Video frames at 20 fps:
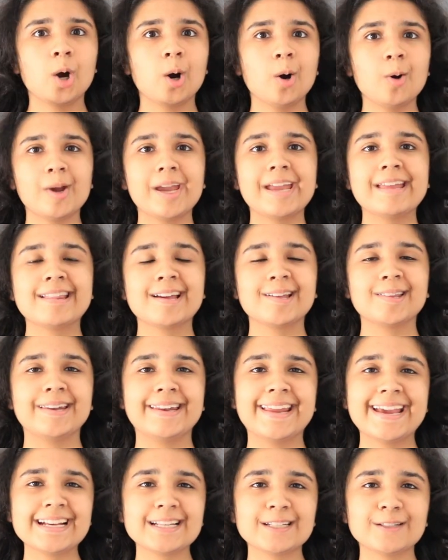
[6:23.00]
Okay, now the
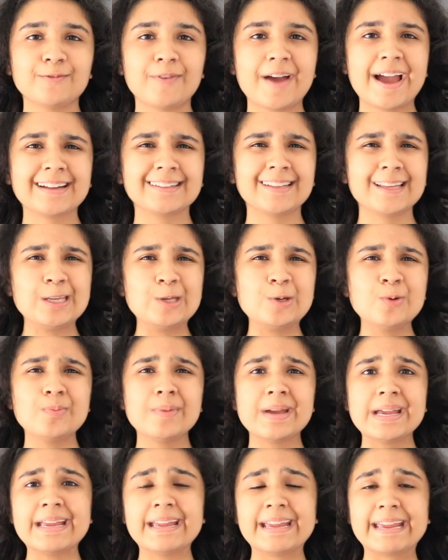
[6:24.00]
next fact that you
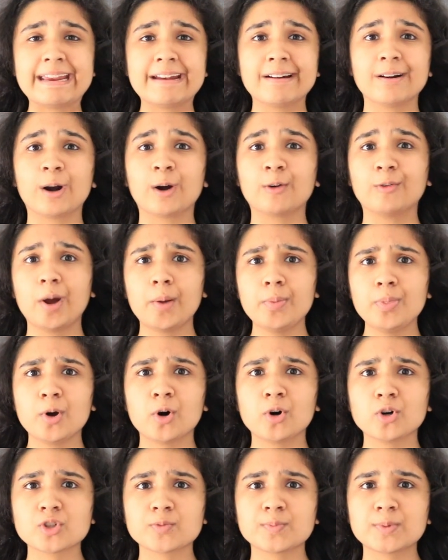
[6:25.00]
may hear around the
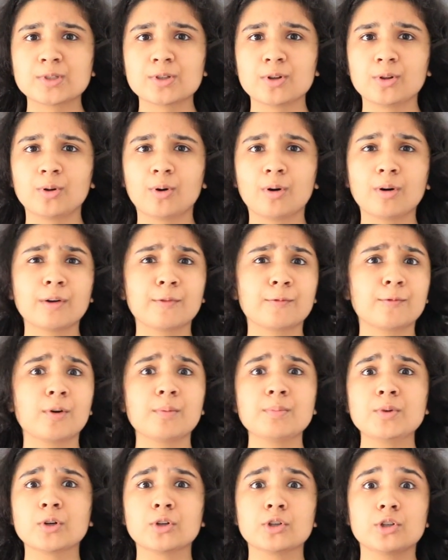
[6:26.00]
hospital or
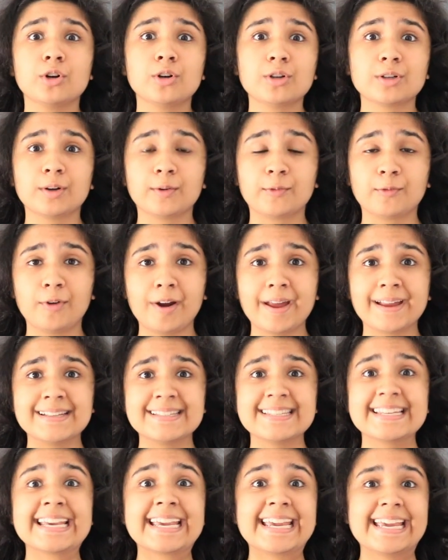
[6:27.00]
from your doctor
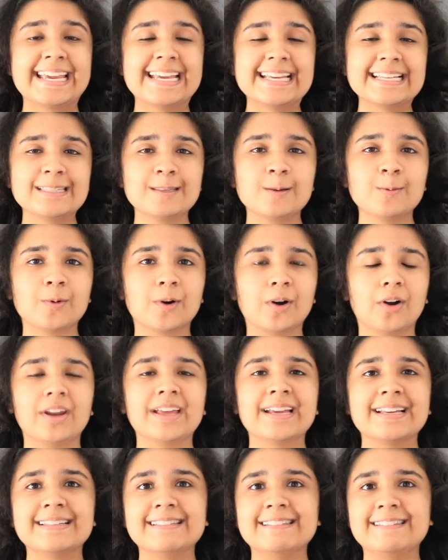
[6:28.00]
friends is the
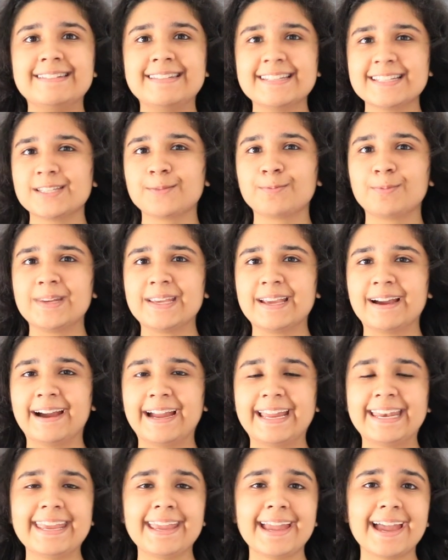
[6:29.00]
word dyspnea,
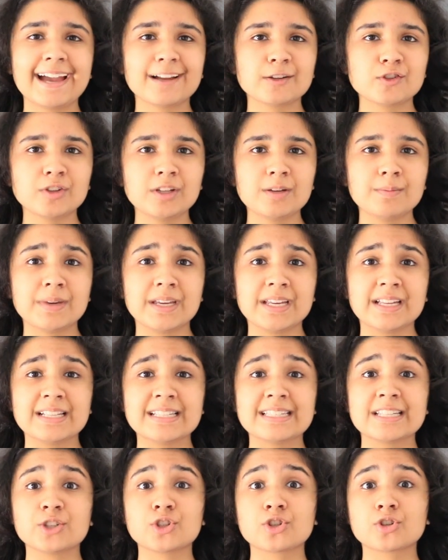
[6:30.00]
and it actually
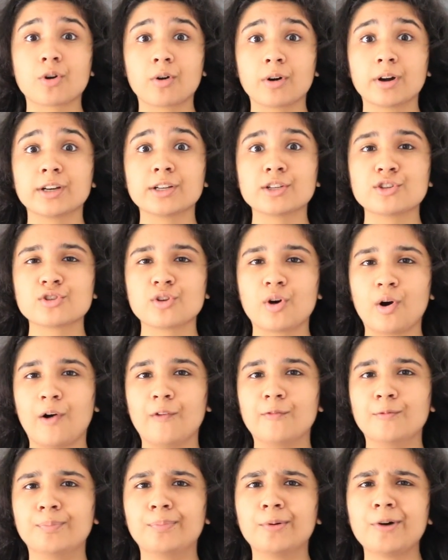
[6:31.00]
means shortness
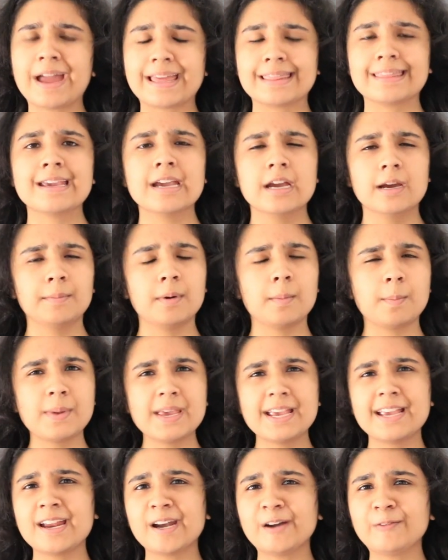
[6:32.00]
of breath. But
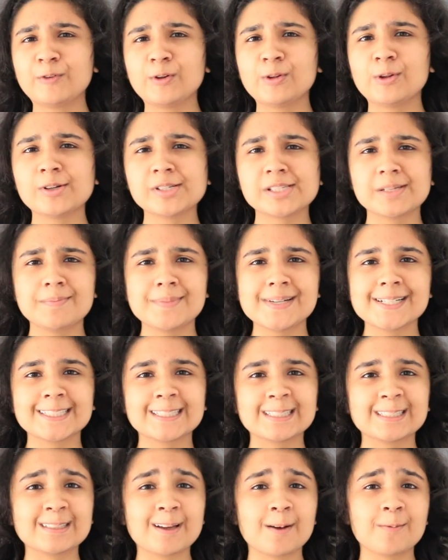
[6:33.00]
be careful not to mix
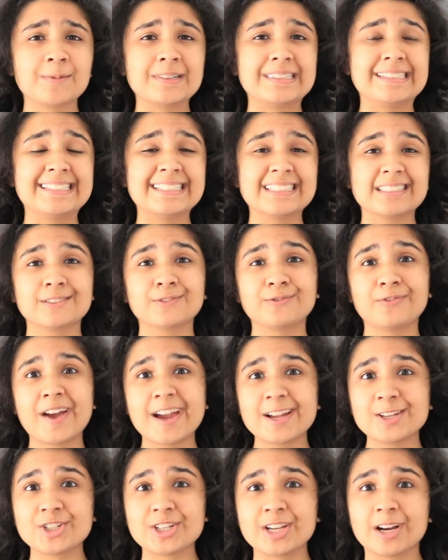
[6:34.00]
this up with
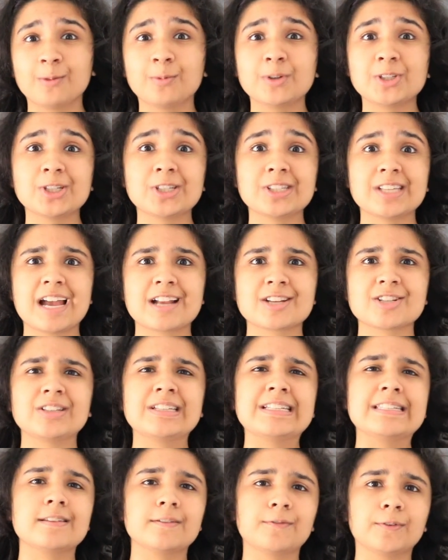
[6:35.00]
dysphagia, which is
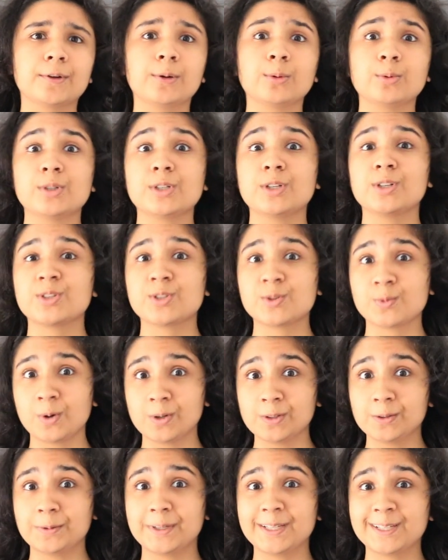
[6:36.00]
actually difficulty
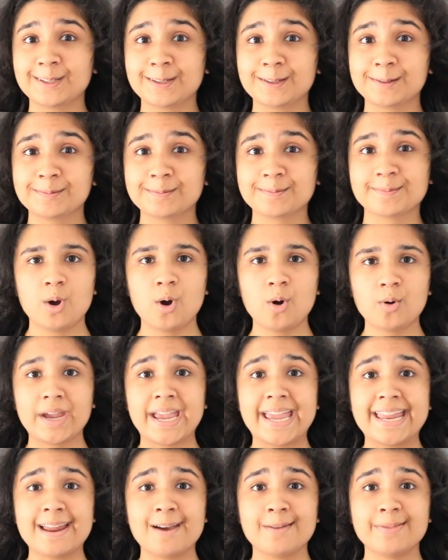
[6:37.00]
swallowing.
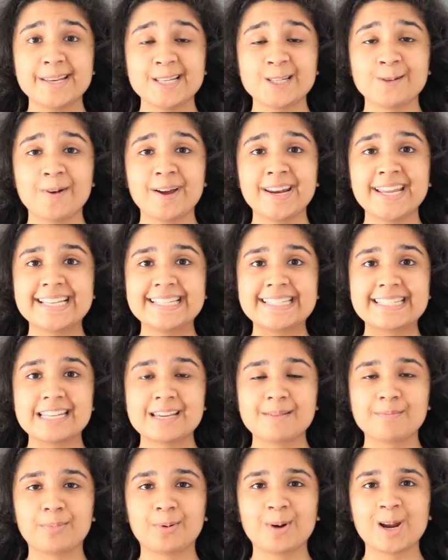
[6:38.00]
Okay, now this one is
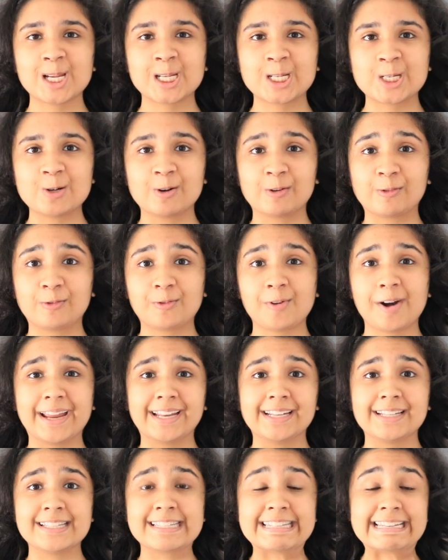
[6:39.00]
to impress your
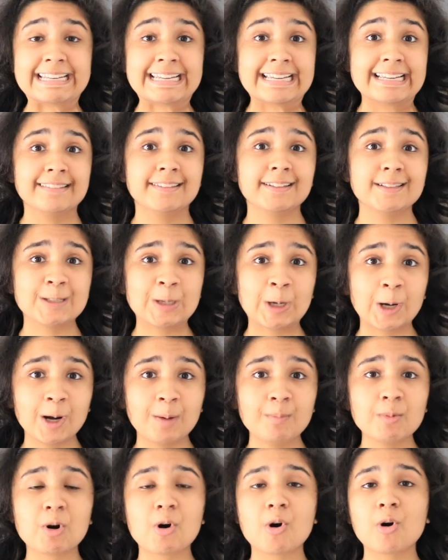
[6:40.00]
friends. The
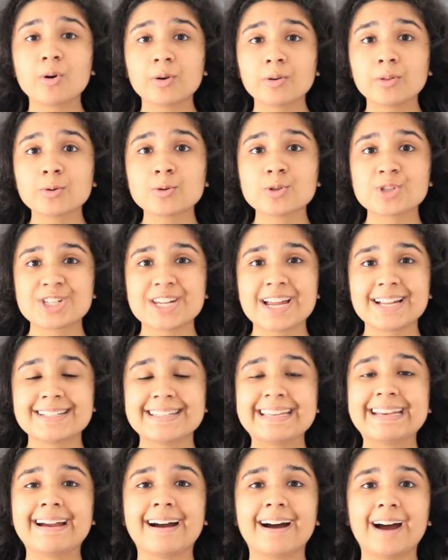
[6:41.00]
term
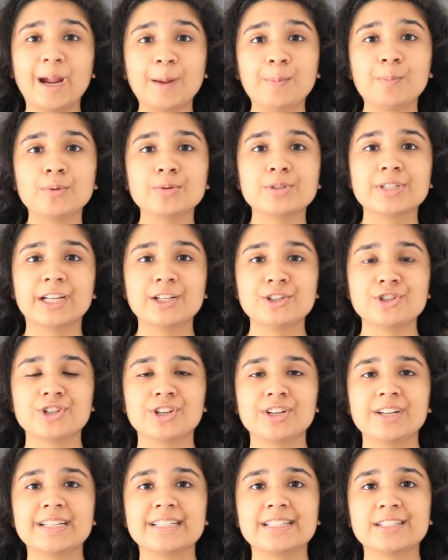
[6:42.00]
orthostatic
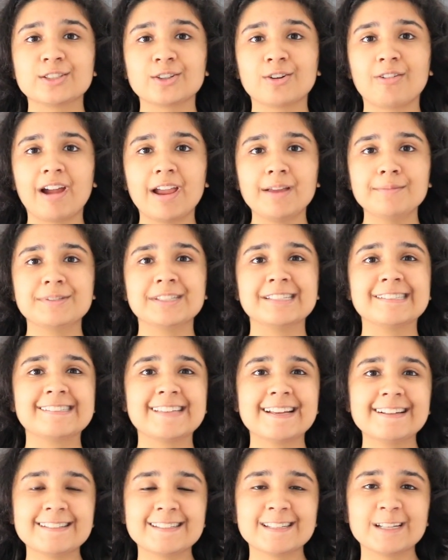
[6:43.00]
hypotension describes the
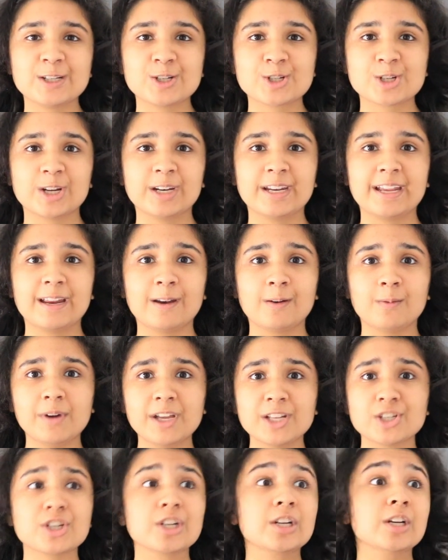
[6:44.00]
sensation in
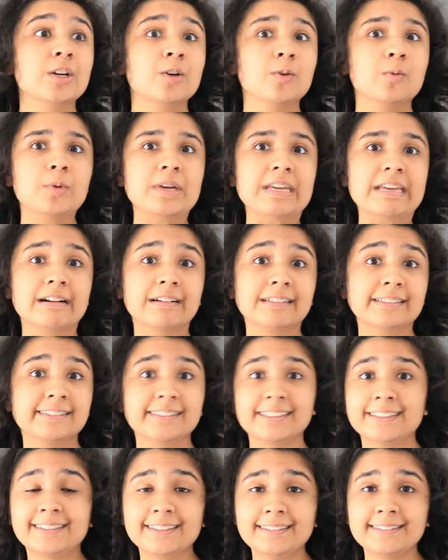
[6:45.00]
which we are
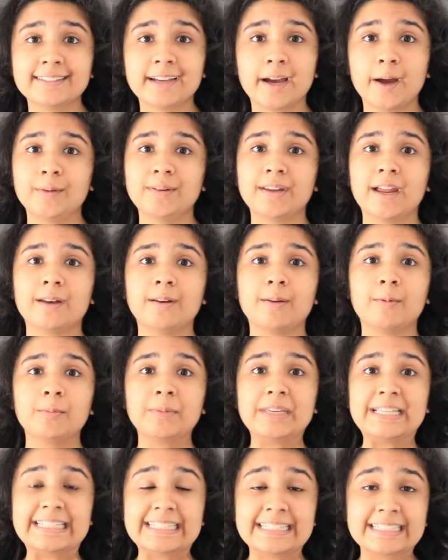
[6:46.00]
sitting down and then
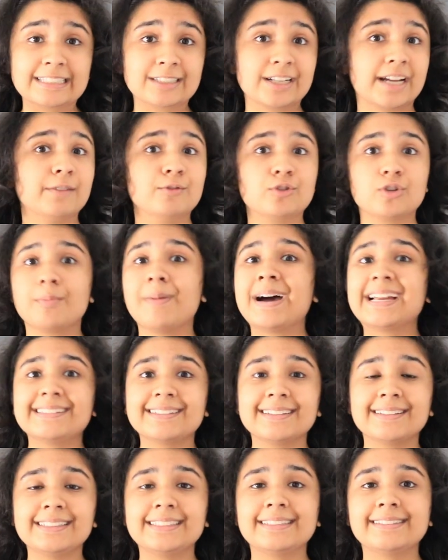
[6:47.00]
we kind of
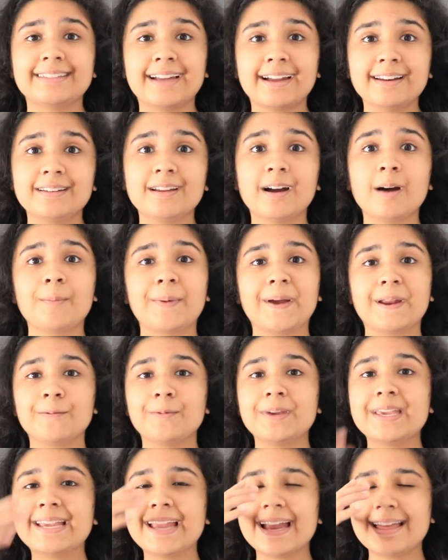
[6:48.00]
dramatically stand up and
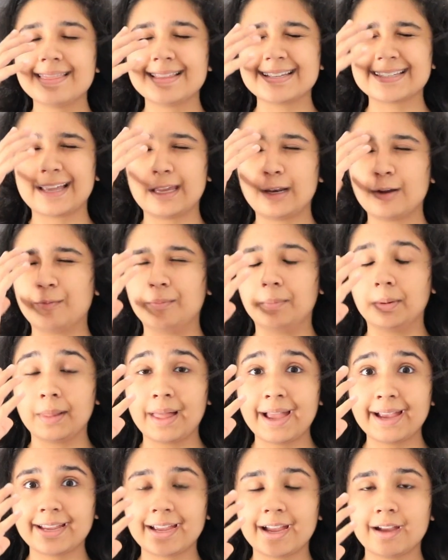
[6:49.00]
we get this kind of
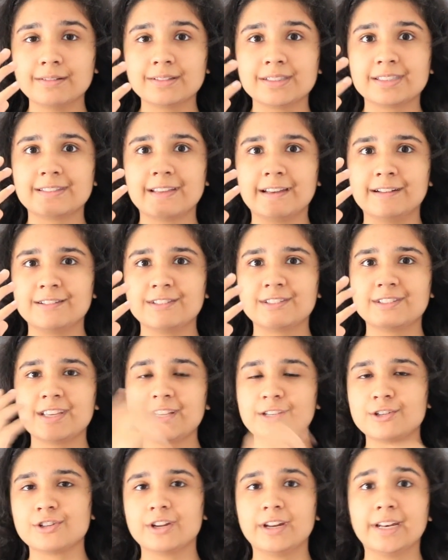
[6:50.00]
blackout
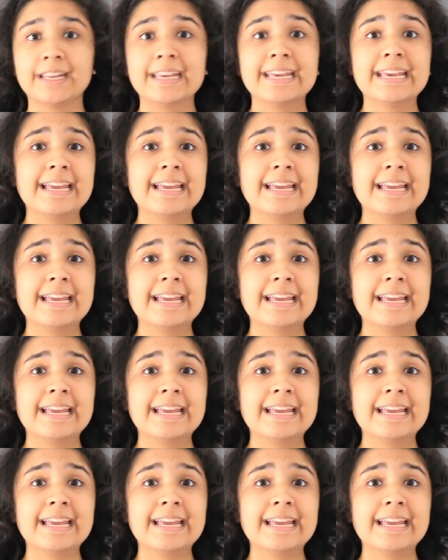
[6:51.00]
sensation.